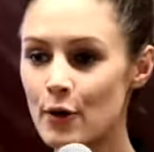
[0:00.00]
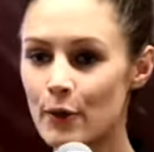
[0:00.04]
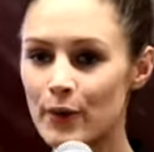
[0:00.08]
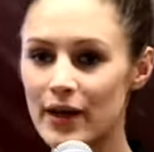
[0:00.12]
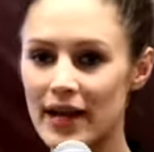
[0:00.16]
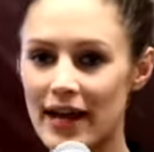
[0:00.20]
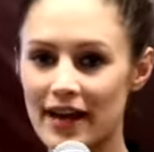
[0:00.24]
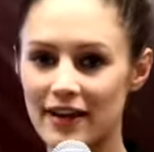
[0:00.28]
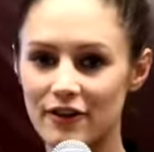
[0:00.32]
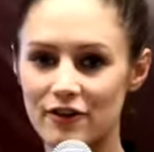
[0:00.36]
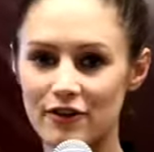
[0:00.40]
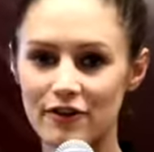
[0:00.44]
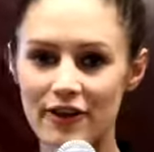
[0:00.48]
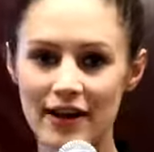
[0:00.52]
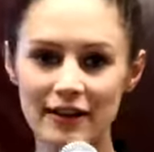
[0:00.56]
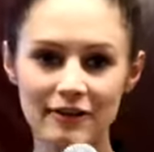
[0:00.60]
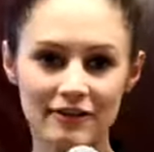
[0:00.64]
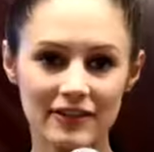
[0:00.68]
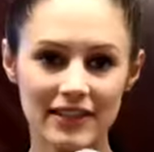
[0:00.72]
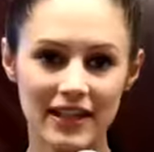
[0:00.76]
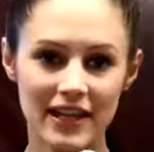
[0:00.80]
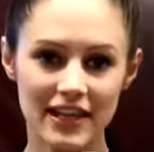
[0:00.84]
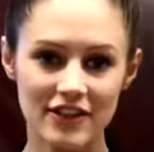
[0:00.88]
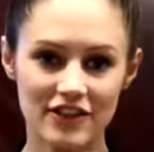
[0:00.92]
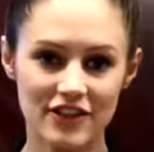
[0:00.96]
We had
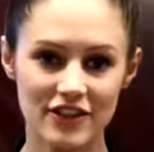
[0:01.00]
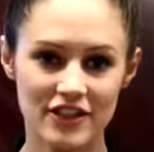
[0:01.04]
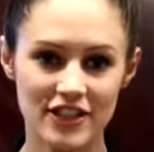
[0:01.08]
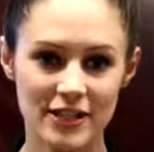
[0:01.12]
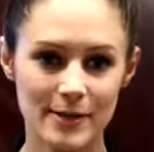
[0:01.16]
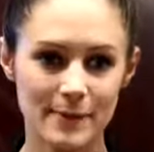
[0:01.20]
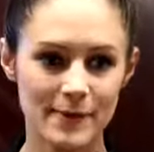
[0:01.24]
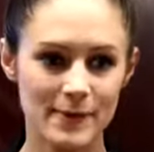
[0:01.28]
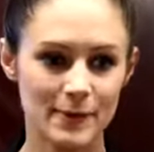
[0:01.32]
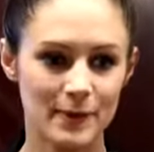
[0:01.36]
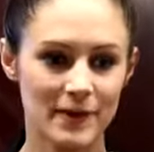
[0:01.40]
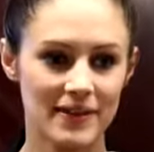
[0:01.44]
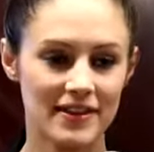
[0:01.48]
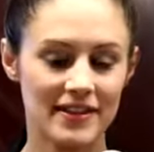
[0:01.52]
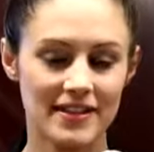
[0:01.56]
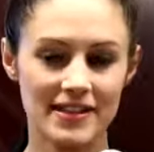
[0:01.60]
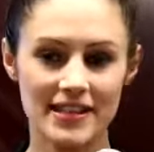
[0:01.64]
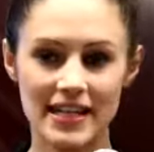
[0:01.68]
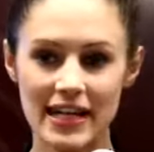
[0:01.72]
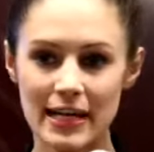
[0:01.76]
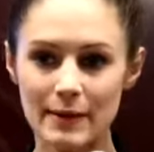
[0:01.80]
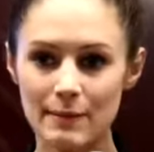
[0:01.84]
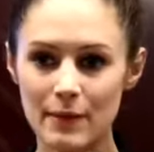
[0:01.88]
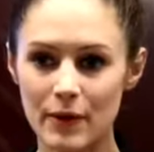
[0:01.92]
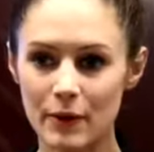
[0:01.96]
great relationships with the
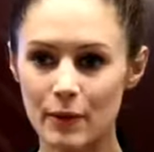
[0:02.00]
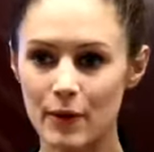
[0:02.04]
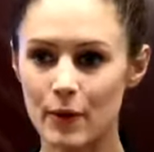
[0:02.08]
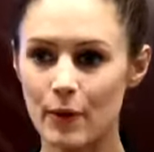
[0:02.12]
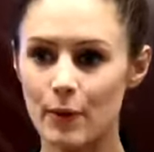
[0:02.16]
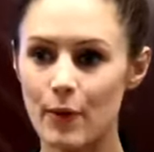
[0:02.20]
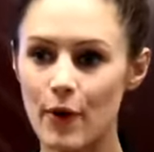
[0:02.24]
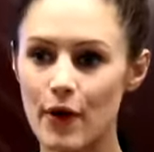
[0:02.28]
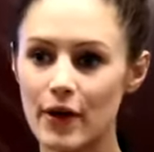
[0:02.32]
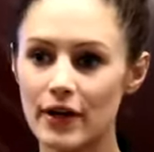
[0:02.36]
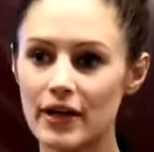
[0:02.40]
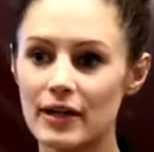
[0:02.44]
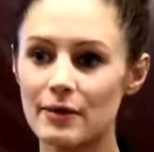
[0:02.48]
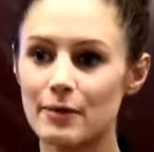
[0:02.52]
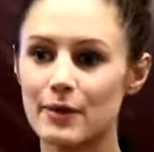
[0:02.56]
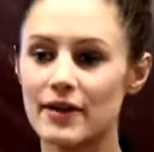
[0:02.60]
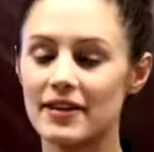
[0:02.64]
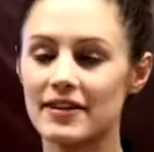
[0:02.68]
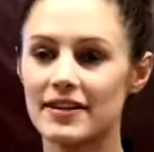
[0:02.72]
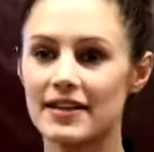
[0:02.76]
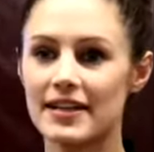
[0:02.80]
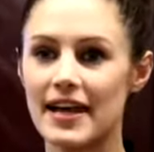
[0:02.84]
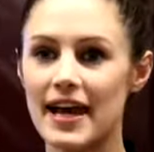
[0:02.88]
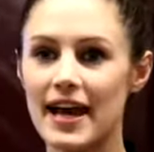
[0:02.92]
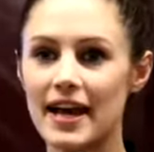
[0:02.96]
team that we're working
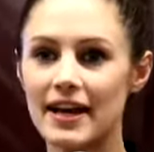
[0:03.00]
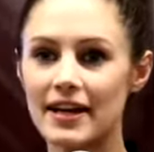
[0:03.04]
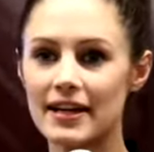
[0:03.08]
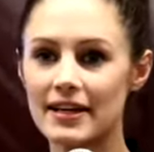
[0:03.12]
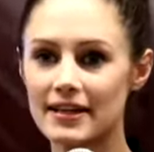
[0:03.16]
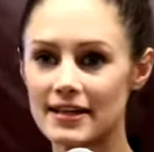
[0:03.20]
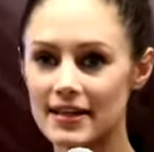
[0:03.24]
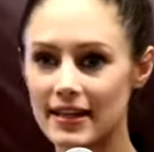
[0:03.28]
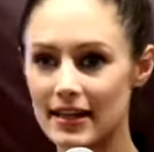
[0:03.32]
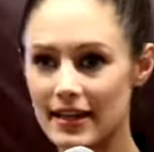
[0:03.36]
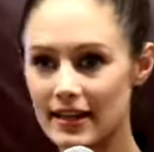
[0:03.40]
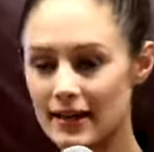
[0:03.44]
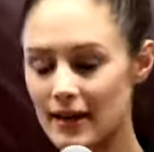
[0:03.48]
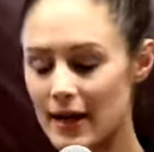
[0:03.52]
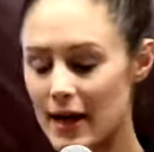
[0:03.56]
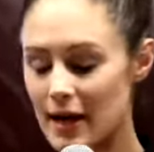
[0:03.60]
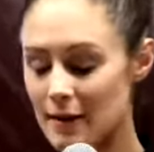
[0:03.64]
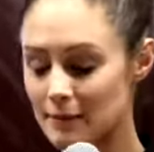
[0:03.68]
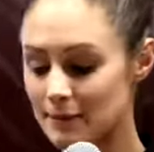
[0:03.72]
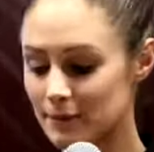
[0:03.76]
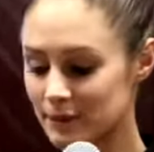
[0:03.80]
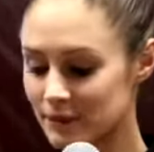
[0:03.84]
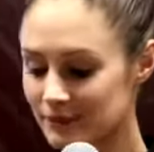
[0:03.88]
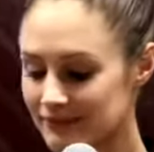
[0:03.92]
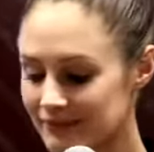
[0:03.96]
with in,
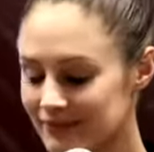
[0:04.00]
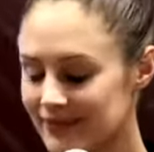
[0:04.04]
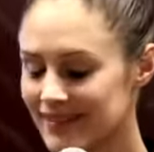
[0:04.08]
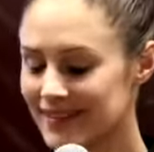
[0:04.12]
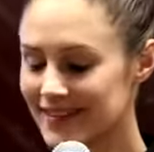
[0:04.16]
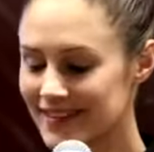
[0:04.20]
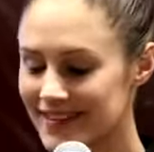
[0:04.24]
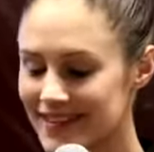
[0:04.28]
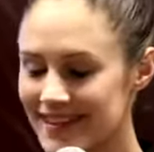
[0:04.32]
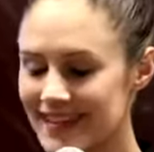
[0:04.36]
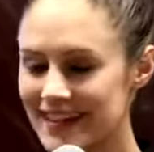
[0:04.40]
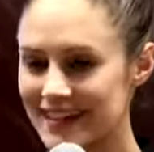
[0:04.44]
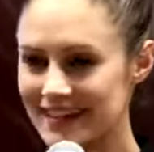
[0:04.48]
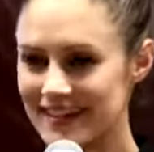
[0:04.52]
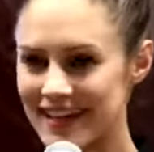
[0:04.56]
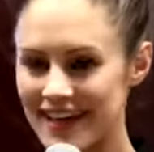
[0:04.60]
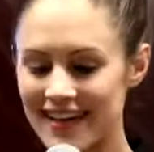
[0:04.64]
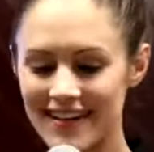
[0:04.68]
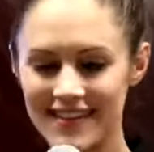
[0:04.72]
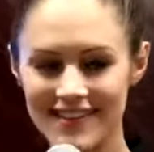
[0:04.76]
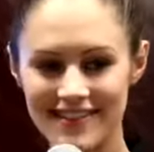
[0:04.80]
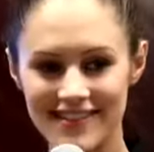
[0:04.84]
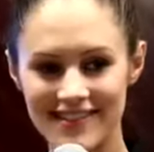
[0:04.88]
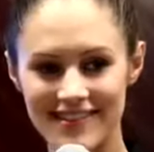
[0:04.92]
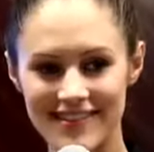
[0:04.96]
um, in
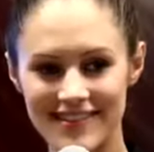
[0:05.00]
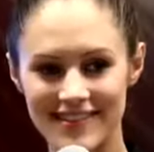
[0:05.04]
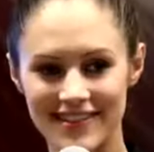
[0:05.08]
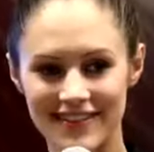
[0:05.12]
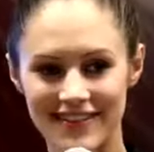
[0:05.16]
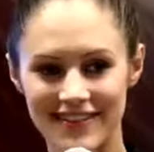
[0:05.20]
house.